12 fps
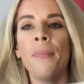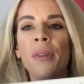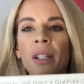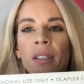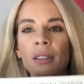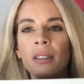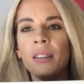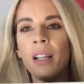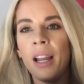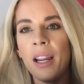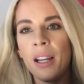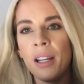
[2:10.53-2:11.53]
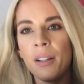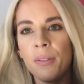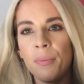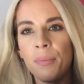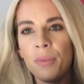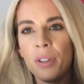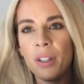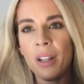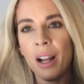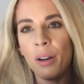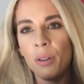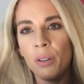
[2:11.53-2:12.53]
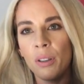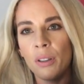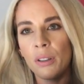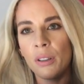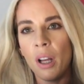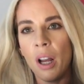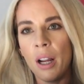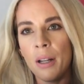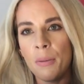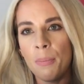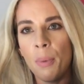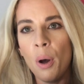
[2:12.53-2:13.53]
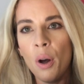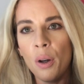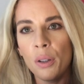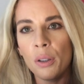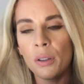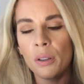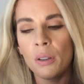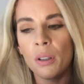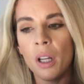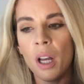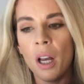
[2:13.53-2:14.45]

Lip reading: This is a salon size box.